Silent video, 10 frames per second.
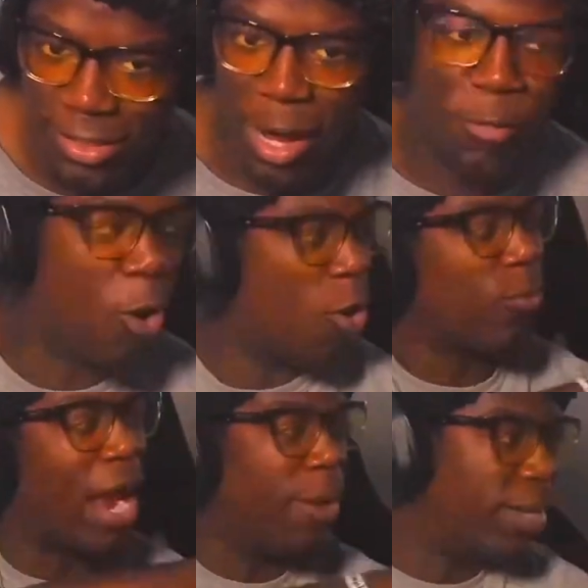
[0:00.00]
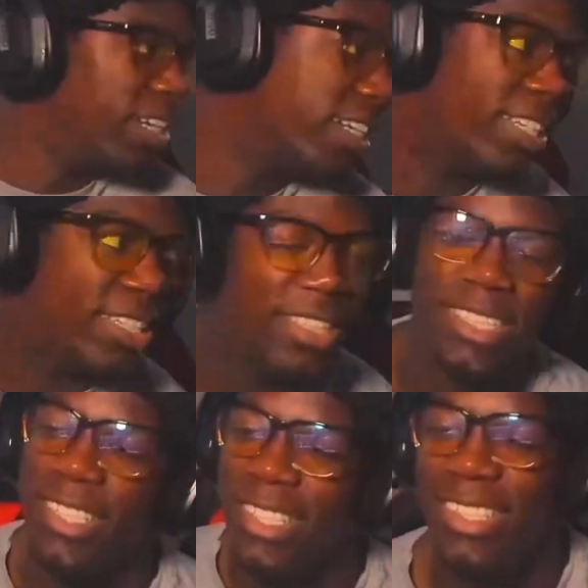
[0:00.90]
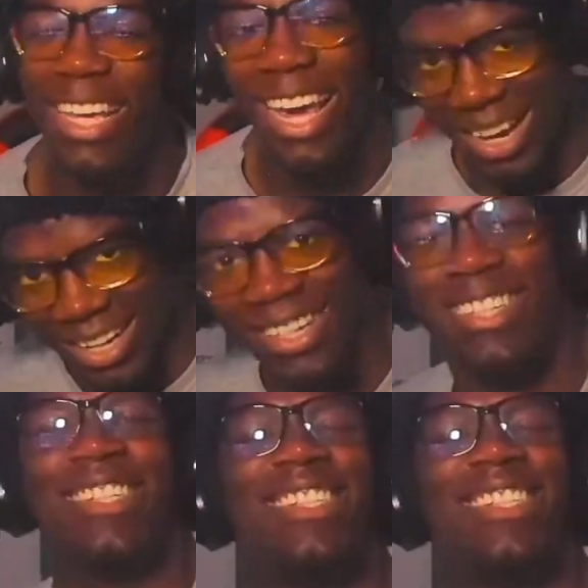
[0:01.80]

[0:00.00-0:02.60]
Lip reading: I'm going right with yeah.